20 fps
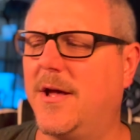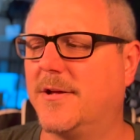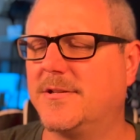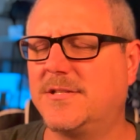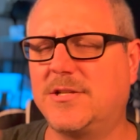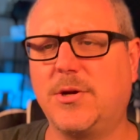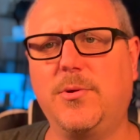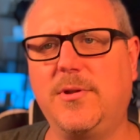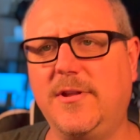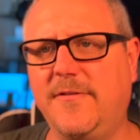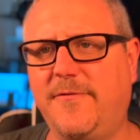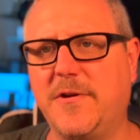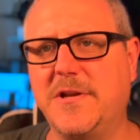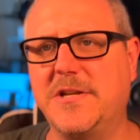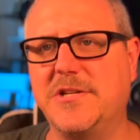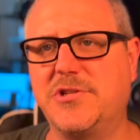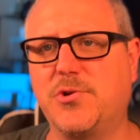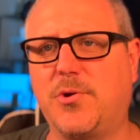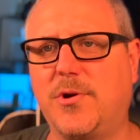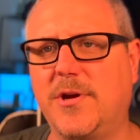Totally free
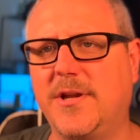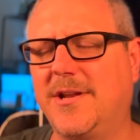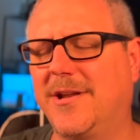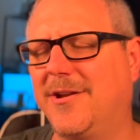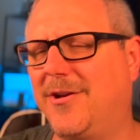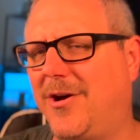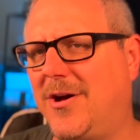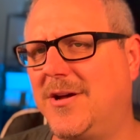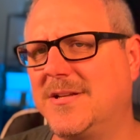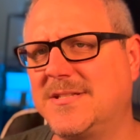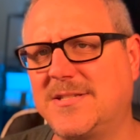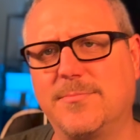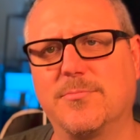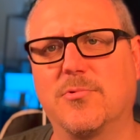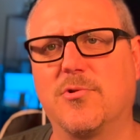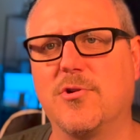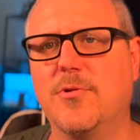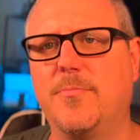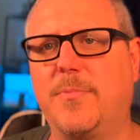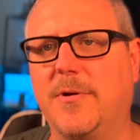to join, an awesome
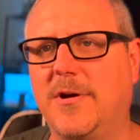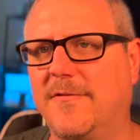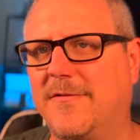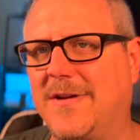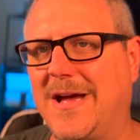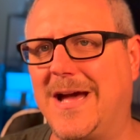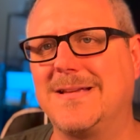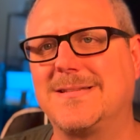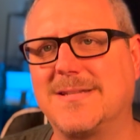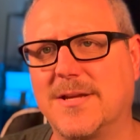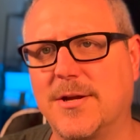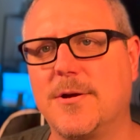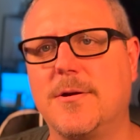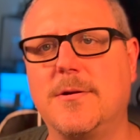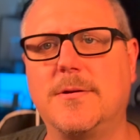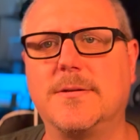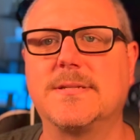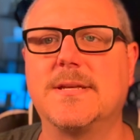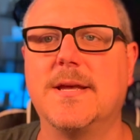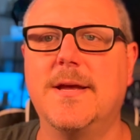group of guys and
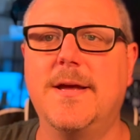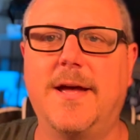girls